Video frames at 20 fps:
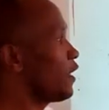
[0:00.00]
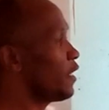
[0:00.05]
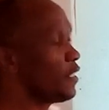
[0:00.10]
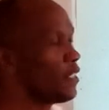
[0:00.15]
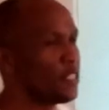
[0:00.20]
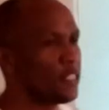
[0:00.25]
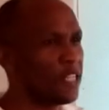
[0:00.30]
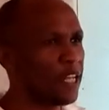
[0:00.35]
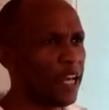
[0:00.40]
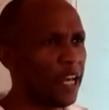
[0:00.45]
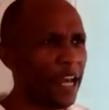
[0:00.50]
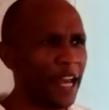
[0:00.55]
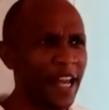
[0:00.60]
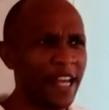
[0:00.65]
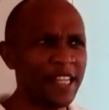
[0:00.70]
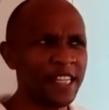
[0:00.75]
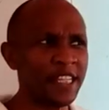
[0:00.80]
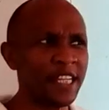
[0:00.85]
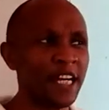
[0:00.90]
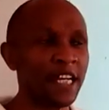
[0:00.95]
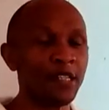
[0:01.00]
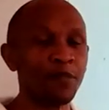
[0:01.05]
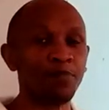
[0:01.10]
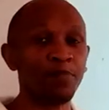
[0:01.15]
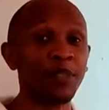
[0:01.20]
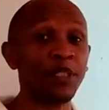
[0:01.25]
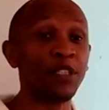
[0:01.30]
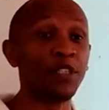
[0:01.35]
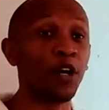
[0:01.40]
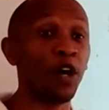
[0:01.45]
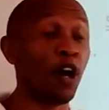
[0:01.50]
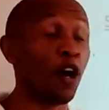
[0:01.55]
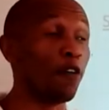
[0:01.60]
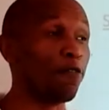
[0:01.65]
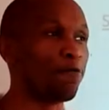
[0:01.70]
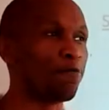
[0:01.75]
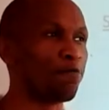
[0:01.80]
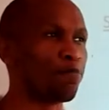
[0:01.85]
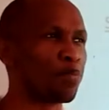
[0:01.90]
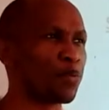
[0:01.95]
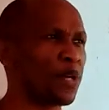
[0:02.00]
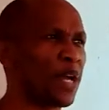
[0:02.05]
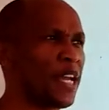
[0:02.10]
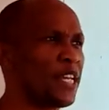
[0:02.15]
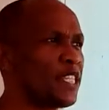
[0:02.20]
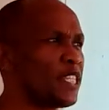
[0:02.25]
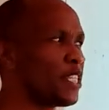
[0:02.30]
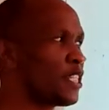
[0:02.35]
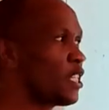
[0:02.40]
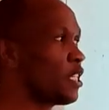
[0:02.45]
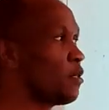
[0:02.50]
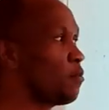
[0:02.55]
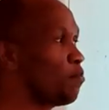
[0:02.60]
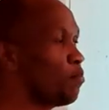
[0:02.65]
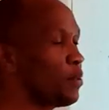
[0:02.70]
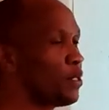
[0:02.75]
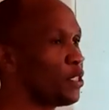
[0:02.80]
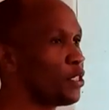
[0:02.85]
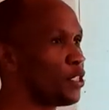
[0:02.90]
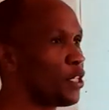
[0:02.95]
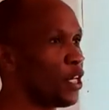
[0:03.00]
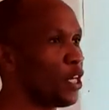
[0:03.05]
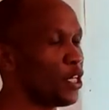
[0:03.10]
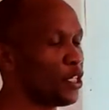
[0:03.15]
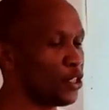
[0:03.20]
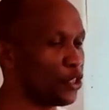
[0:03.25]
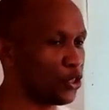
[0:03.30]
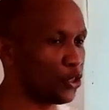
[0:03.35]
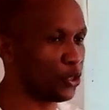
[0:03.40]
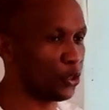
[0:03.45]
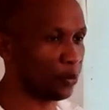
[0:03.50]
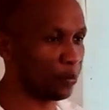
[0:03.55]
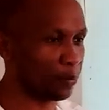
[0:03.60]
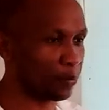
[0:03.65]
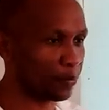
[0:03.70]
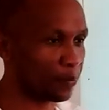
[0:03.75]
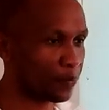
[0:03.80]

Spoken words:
is the enthalpy of precipitation.